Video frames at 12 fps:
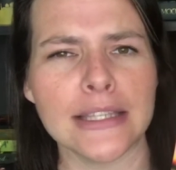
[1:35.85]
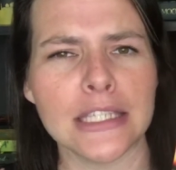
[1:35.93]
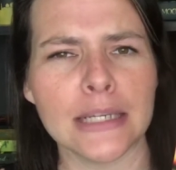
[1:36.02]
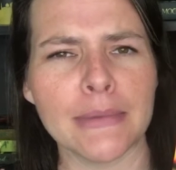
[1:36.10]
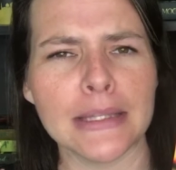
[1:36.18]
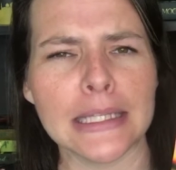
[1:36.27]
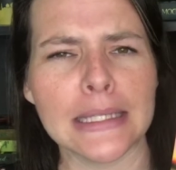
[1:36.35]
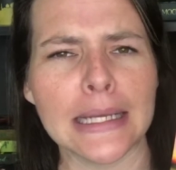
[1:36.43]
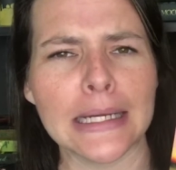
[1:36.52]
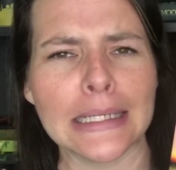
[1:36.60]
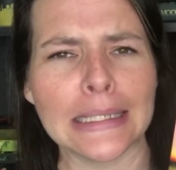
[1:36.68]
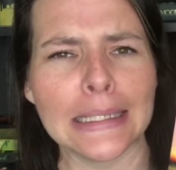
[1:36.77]
Sorry about the
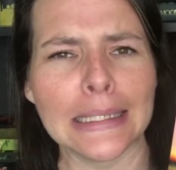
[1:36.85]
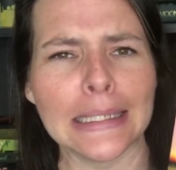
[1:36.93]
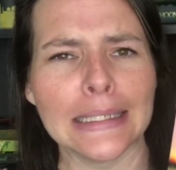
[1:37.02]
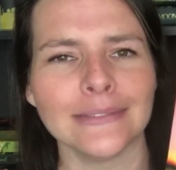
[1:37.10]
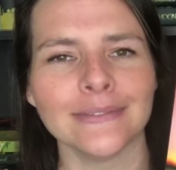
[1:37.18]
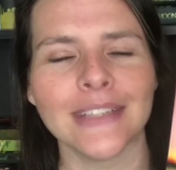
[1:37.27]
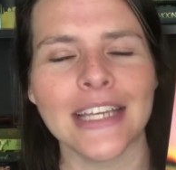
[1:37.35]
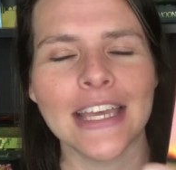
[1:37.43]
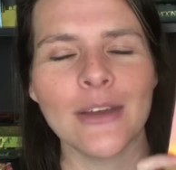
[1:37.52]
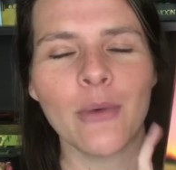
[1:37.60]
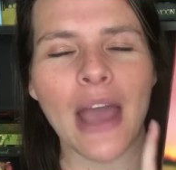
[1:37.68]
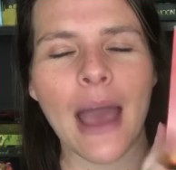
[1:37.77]
glare.
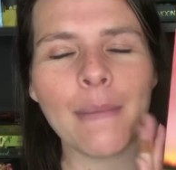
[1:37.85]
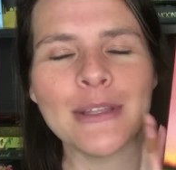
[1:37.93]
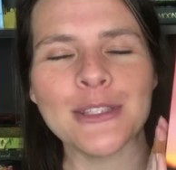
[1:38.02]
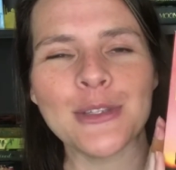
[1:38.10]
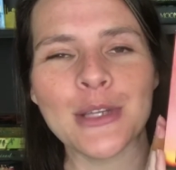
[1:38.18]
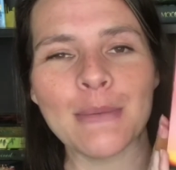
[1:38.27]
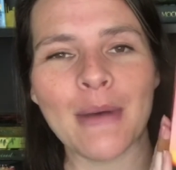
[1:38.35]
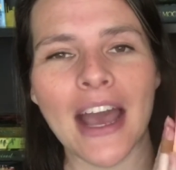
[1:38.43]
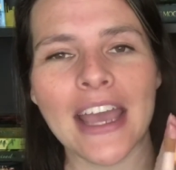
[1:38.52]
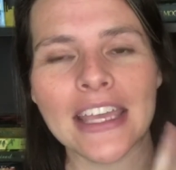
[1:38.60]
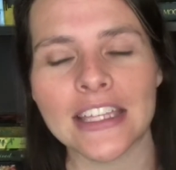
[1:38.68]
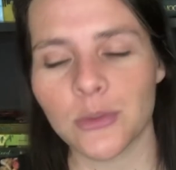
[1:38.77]
What Happened to Goodbye.